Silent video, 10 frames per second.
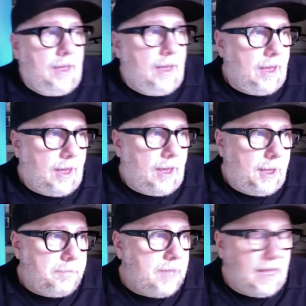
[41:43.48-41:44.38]

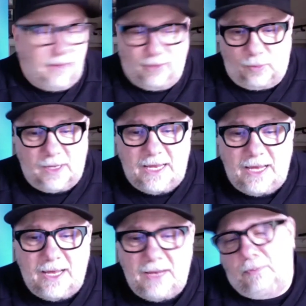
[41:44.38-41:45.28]
Um, and so then
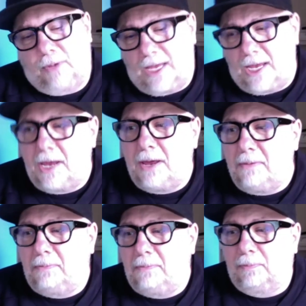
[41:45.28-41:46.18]
he
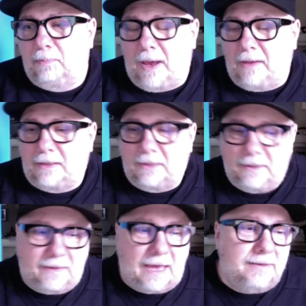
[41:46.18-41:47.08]
he basically
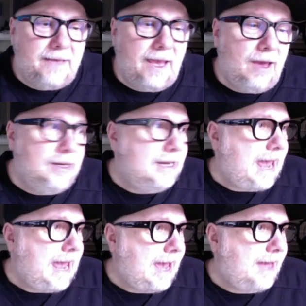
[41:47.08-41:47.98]
sat down and
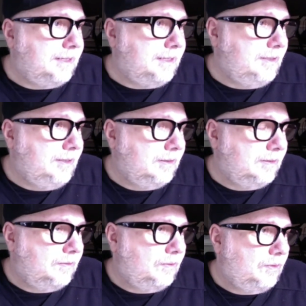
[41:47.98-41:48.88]
added
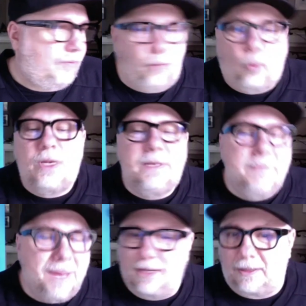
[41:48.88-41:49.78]
40
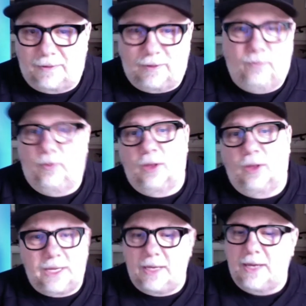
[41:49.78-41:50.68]
minutes to the
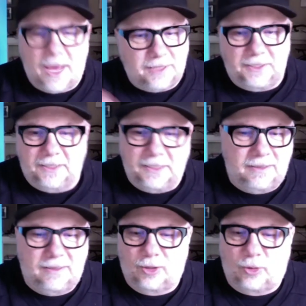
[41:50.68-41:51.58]
film. He
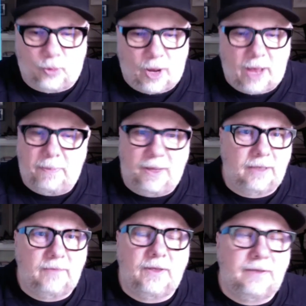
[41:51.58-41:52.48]
edited the crap
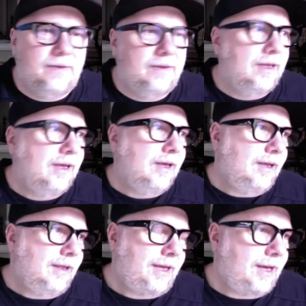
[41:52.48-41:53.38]
out of it.
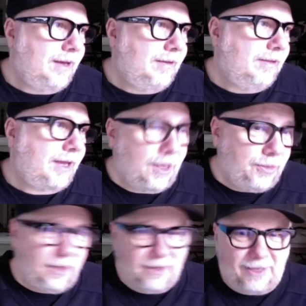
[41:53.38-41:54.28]
Like like I
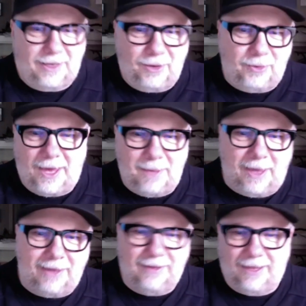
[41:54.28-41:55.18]
thought like okay
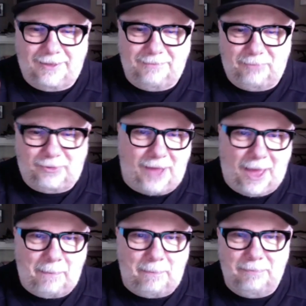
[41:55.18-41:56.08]
man like
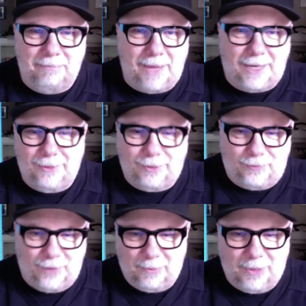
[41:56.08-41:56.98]
stop making this
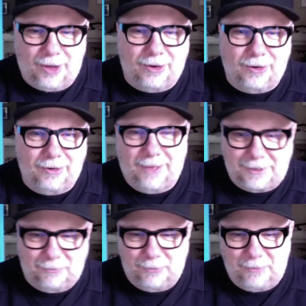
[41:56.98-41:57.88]
film longer like we,